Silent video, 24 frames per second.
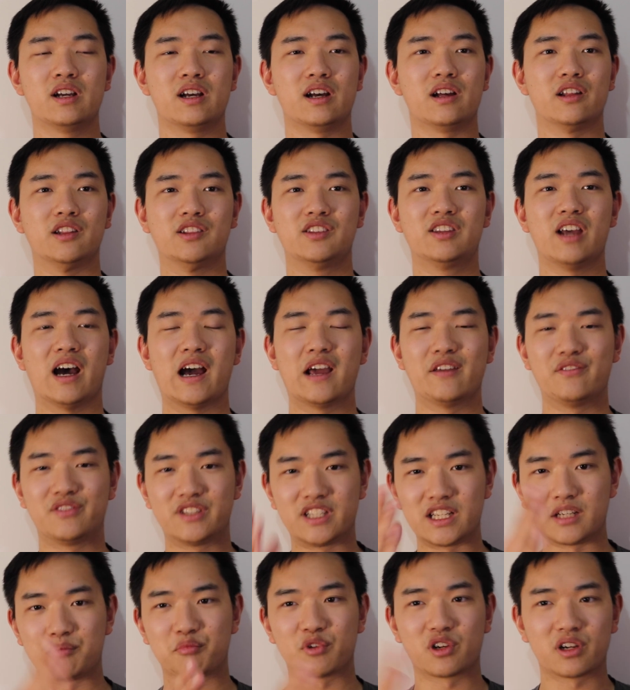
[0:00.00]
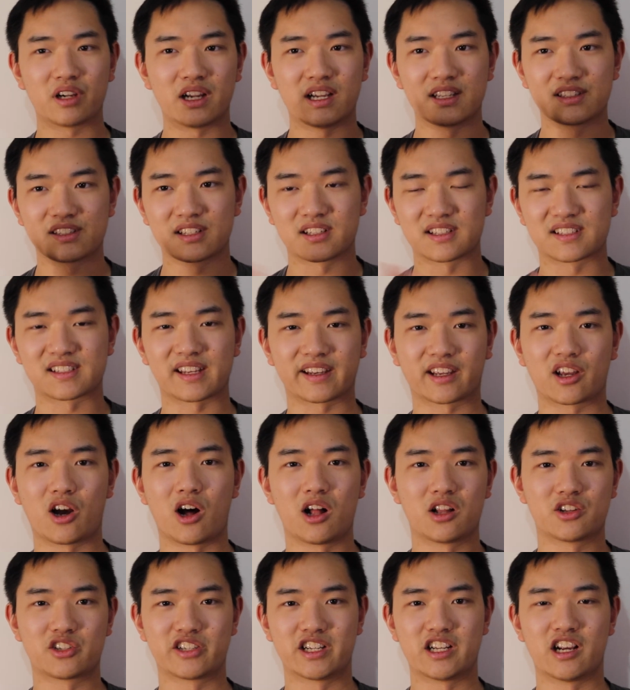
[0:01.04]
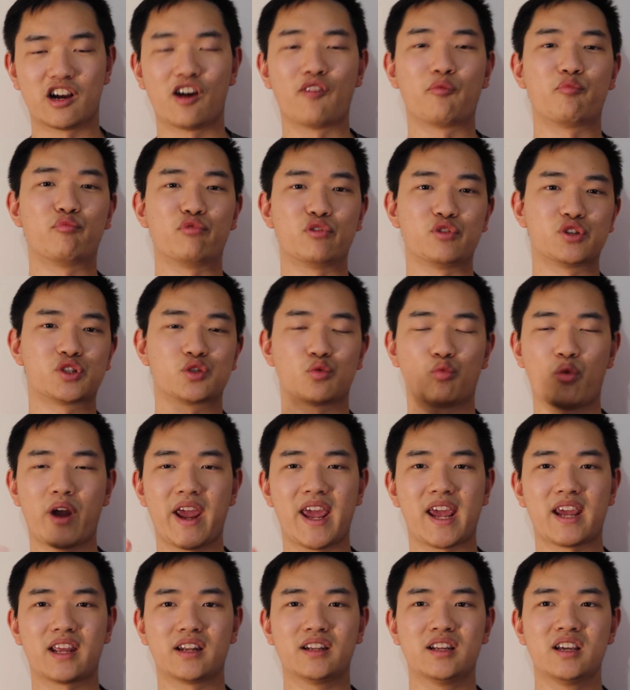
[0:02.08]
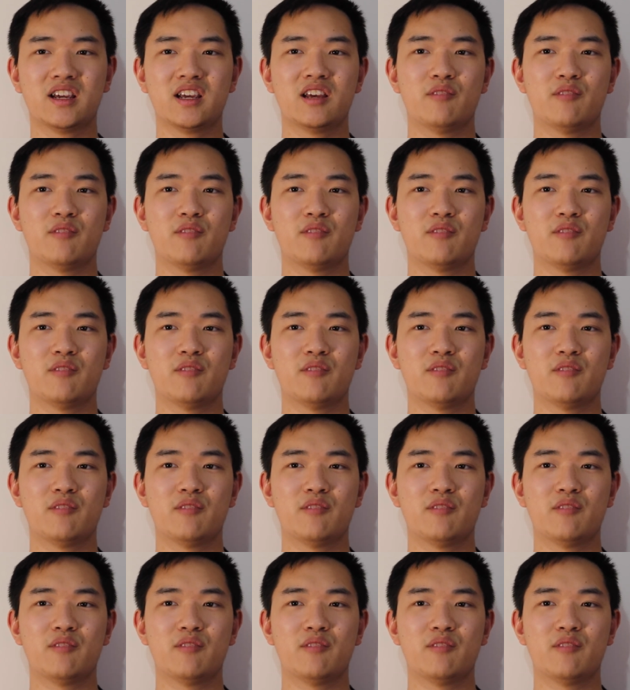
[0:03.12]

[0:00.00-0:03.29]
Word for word: uh, dive deeper into the psychology of Bruce Wayne